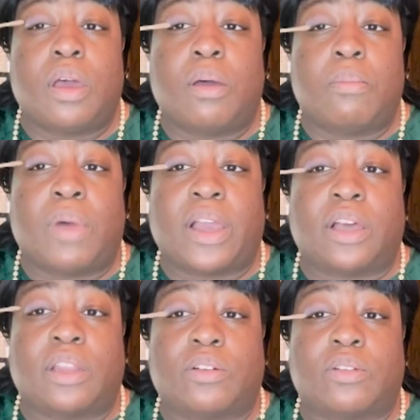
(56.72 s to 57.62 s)
My
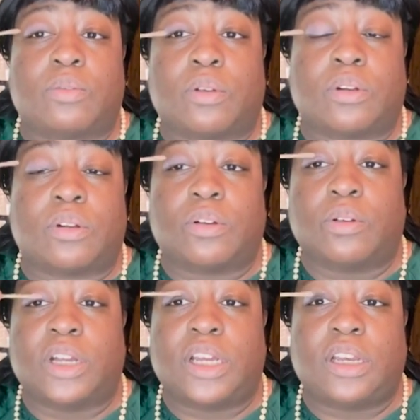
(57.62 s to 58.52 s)
colors were
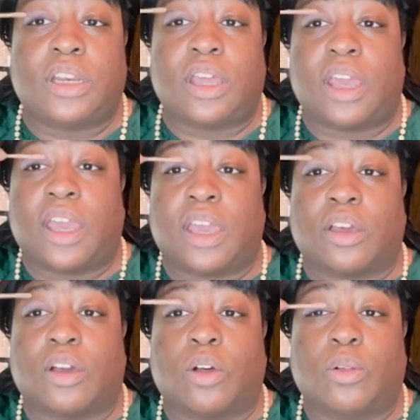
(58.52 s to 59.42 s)
green
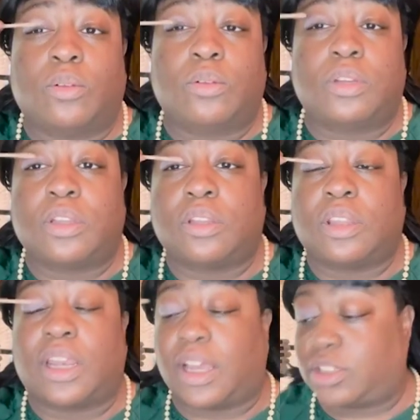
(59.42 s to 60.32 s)
and gold
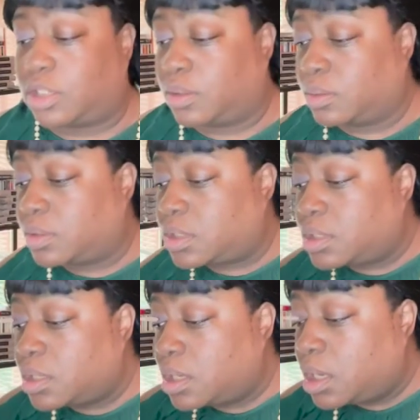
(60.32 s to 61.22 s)
that I chose,
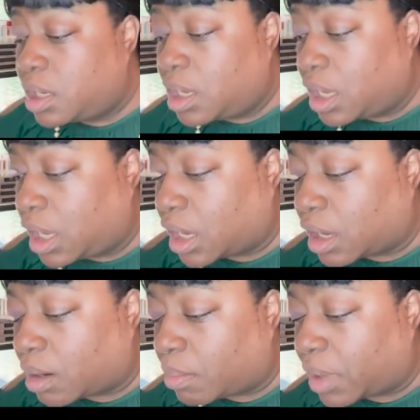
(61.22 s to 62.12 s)

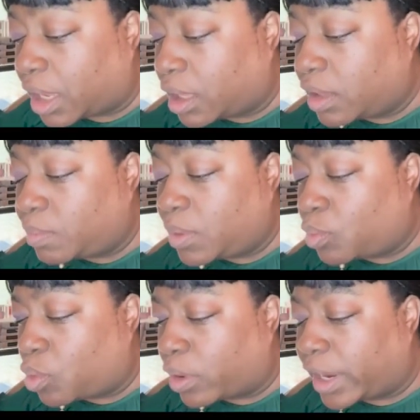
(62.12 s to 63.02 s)
and my husband
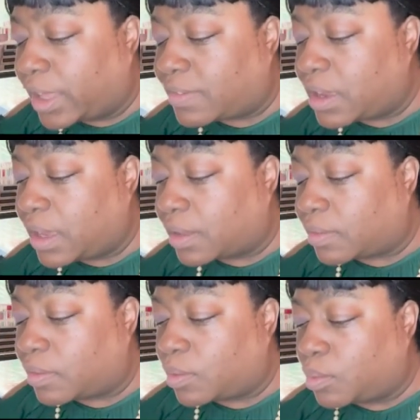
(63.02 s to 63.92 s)
wore a tan
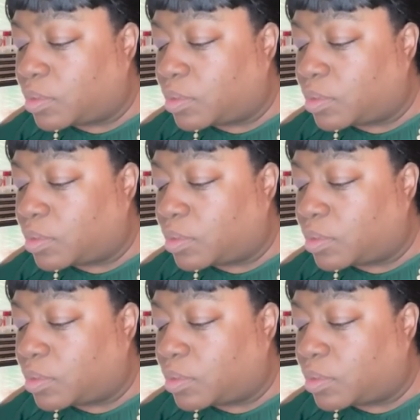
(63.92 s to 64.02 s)
suit